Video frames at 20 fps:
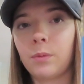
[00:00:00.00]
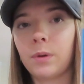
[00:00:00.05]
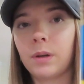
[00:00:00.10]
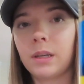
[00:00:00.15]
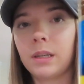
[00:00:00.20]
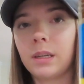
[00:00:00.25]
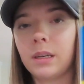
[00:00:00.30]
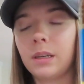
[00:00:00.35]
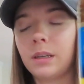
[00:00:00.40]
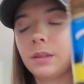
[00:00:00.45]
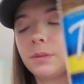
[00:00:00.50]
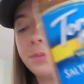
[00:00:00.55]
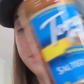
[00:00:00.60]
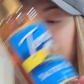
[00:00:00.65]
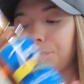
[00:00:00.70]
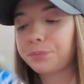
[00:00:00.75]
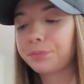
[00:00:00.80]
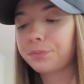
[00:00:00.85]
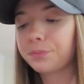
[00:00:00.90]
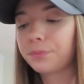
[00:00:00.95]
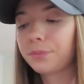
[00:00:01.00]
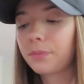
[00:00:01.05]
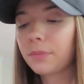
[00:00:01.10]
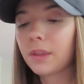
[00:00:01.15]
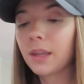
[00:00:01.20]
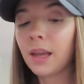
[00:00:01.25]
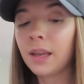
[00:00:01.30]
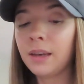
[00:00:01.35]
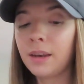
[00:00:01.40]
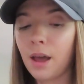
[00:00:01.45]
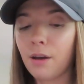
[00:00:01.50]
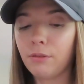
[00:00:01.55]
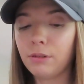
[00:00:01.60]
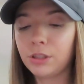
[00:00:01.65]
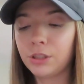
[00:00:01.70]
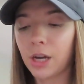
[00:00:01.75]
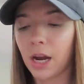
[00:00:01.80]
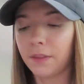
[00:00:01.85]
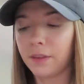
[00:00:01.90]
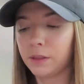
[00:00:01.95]
one. Never
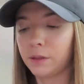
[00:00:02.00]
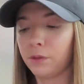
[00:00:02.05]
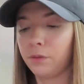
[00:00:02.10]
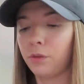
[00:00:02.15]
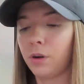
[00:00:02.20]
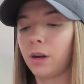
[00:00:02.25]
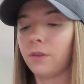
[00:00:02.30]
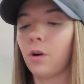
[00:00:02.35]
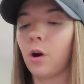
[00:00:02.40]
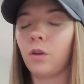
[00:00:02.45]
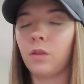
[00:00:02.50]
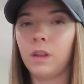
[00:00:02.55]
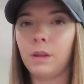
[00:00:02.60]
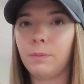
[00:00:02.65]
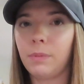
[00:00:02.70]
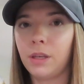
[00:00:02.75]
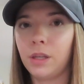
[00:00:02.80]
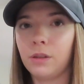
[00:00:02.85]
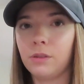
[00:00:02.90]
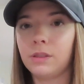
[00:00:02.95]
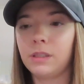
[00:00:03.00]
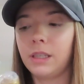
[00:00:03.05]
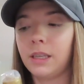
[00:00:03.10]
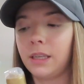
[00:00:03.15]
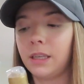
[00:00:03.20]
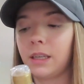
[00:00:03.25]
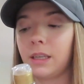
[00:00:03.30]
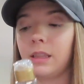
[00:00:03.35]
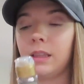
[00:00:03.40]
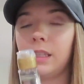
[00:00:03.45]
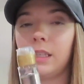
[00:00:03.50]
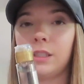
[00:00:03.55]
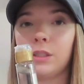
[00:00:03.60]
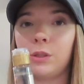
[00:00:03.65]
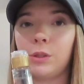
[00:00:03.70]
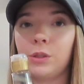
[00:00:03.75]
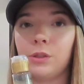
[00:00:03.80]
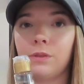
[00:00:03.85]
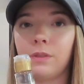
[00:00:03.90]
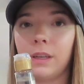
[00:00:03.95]
tried this before. I've only been using these
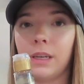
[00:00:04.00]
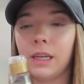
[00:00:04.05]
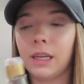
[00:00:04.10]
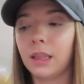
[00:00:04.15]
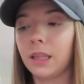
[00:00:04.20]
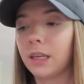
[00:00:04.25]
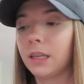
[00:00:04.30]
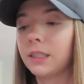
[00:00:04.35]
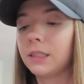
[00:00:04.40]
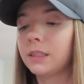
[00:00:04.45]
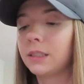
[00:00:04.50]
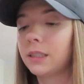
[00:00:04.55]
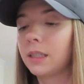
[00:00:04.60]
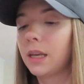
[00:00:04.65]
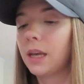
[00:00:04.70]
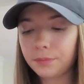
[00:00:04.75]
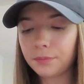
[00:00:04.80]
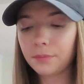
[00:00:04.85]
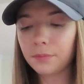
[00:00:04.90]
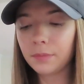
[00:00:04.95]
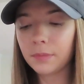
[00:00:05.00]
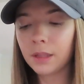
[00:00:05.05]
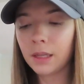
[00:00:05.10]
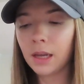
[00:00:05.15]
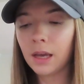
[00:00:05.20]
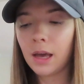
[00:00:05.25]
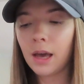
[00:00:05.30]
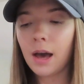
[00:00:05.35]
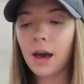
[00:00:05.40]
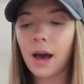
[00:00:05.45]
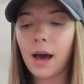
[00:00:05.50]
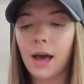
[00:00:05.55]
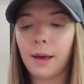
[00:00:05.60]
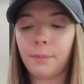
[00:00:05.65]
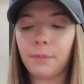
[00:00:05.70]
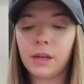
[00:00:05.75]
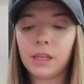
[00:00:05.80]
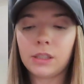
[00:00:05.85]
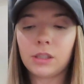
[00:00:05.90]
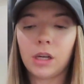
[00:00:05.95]
2 vanillas.
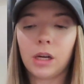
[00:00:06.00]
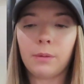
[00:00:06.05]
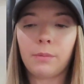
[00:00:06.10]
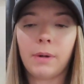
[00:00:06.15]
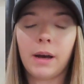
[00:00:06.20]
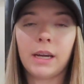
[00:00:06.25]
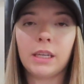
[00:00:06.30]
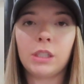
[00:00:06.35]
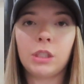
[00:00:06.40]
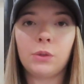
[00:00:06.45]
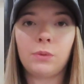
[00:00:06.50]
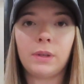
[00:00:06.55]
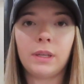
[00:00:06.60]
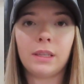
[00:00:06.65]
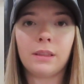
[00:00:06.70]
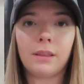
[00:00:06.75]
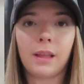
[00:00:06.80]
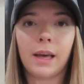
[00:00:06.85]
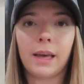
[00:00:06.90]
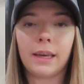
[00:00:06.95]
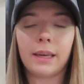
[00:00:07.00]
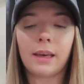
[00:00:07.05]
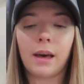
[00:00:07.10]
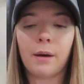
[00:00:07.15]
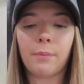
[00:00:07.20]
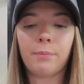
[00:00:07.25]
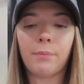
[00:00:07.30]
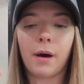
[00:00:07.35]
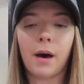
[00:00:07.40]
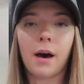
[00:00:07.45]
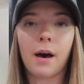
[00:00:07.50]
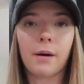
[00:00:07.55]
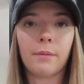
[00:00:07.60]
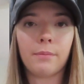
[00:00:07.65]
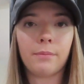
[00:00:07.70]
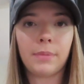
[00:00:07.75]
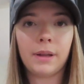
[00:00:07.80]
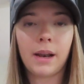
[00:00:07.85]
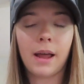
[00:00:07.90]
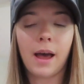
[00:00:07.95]
I'm gonna start by doing like a
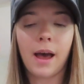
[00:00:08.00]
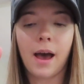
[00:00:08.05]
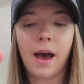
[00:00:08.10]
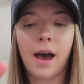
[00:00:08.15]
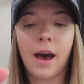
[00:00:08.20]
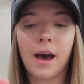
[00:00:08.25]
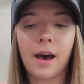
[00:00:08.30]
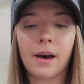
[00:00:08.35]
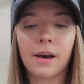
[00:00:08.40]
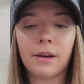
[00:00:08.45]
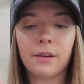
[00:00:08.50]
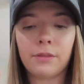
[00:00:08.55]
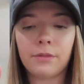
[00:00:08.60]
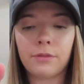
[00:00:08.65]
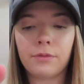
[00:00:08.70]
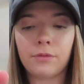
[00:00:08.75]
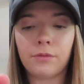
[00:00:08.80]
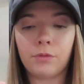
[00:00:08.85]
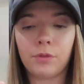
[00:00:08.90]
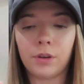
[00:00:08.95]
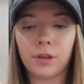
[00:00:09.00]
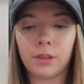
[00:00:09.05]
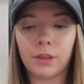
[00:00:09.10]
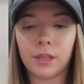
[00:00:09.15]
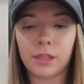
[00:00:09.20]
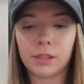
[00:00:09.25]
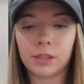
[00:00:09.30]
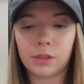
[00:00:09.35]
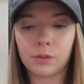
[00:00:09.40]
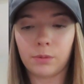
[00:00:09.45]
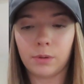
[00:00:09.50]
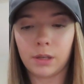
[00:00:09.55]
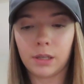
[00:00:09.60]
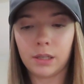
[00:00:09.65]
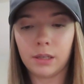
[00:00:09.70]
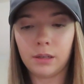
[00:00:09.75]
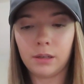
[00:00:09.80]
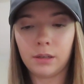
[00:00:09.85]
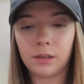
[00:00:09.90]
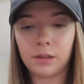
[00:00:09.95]
pump and a half for this
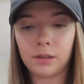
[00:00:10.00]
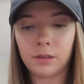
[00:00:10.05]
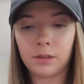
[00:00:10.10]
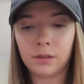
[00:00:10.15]
one,